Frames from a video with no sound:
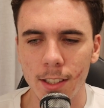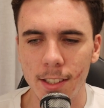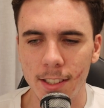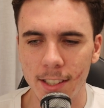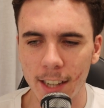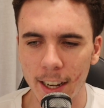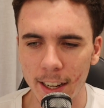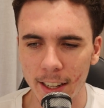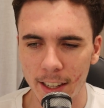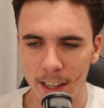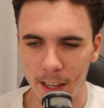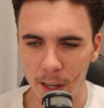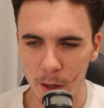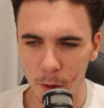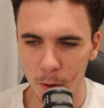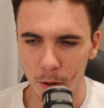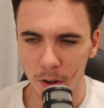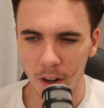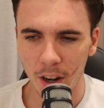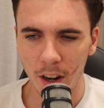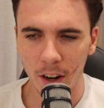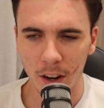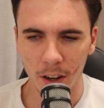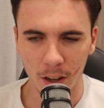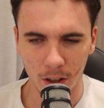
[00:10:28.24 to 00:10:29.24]
St Kilda
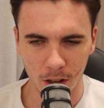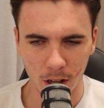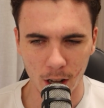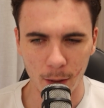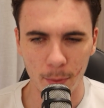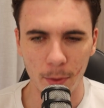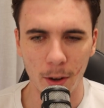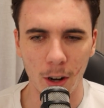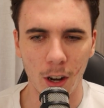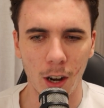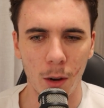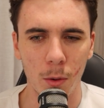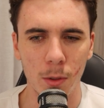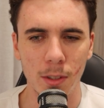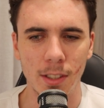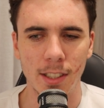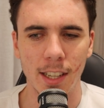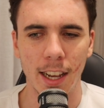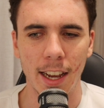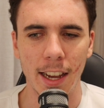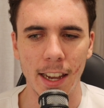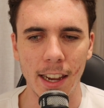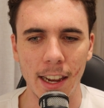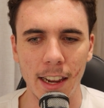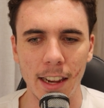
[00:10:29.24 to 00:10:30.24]
are a club that I would
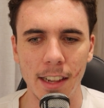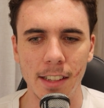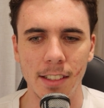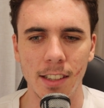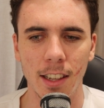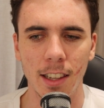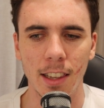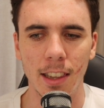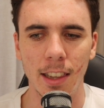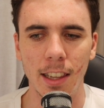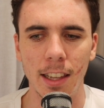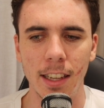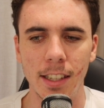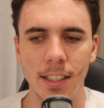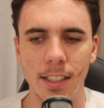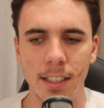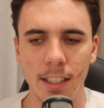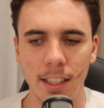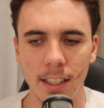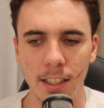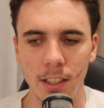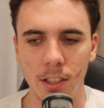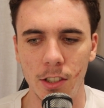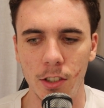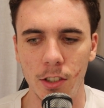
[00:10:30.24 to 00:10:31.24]
say is a list in